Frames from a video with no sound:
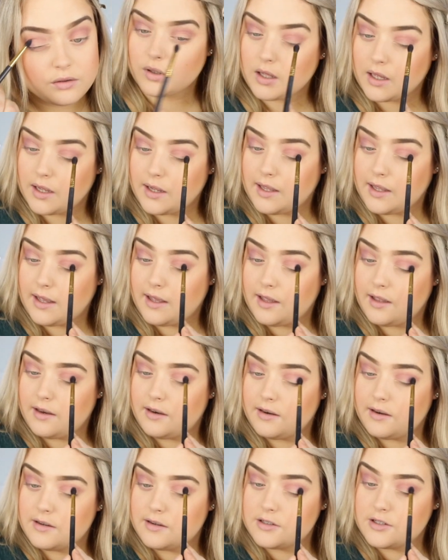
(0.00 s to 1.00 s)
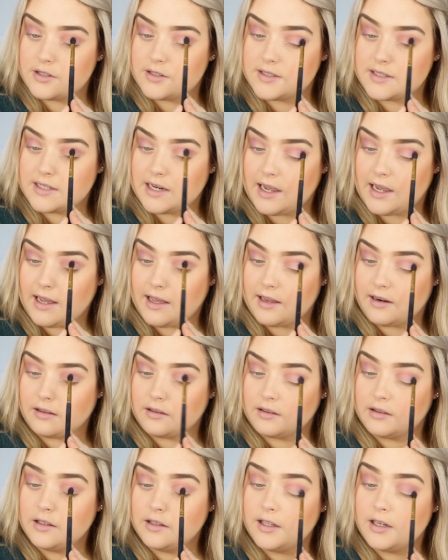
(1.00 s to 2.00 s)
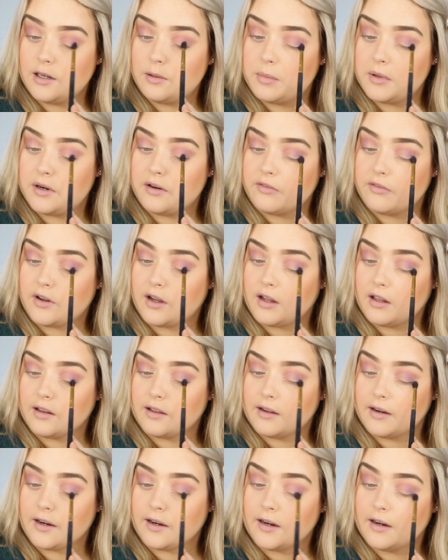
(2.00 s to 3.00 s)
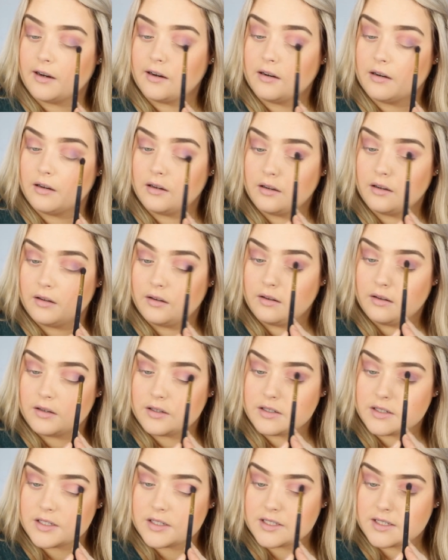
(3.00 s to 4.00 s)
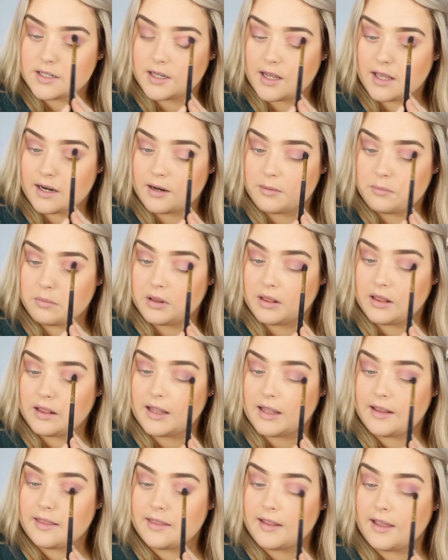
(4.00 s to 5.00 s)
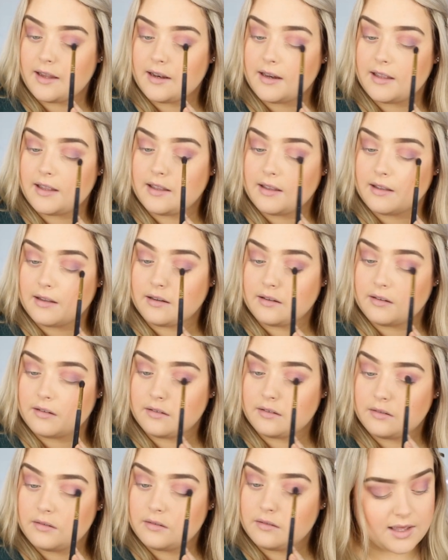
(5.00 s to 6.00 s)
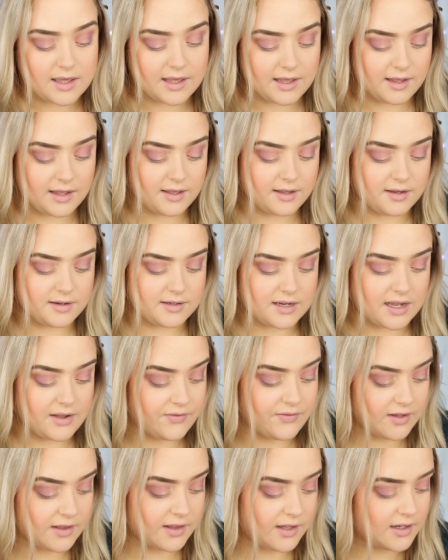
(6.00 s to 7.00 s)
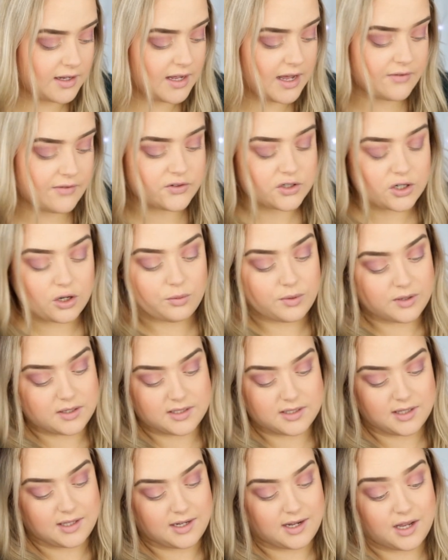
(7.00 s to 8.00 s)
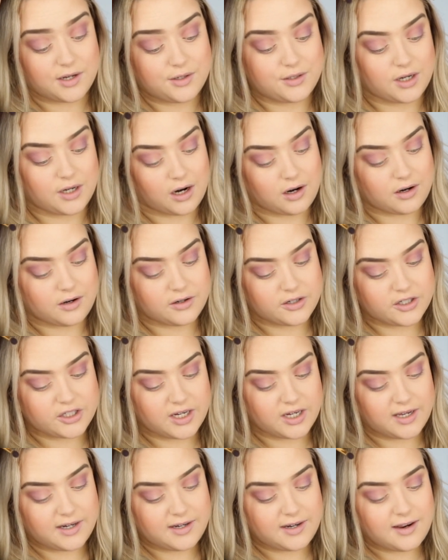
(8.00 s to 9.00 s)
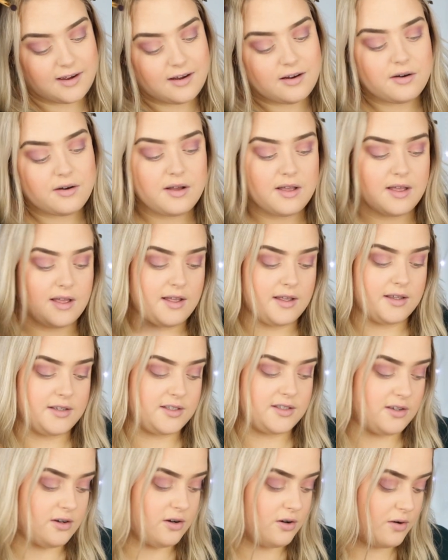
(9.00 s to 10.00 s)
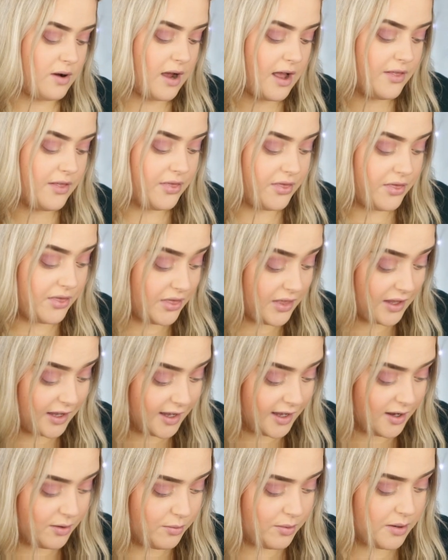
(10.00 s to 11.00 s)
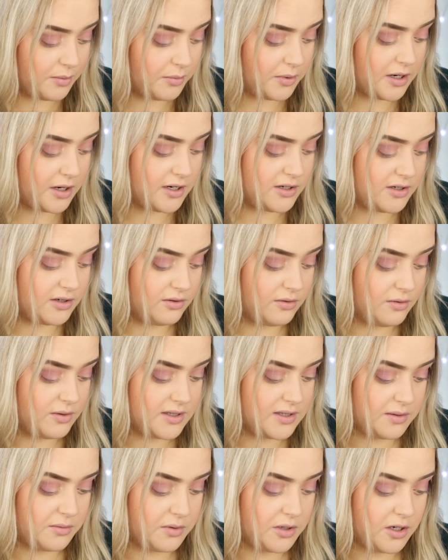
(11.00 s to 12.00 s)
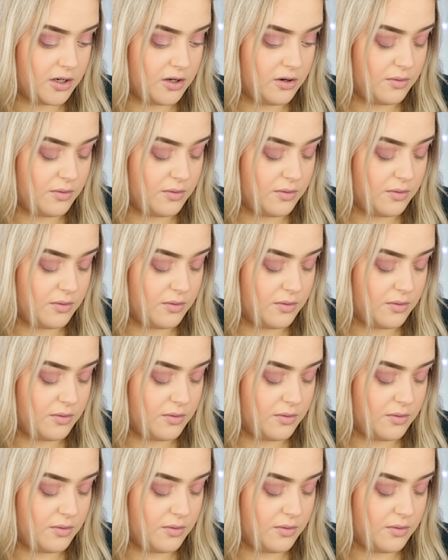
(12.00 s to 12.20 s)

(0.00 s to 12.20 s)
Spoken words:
Again, just to add a little bit of color, just to kind of blend that in. And I feel like I have to go into like a darker shade now. So I think what I'm gonna do is I'm gonna